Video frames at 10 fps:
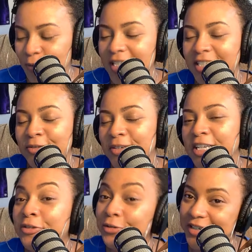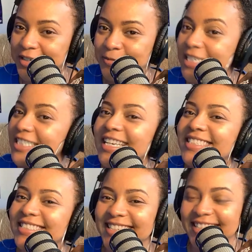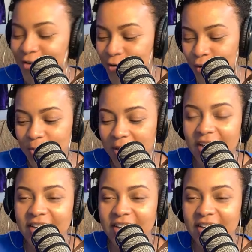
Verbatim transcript: 2023, we shall see. Ooh,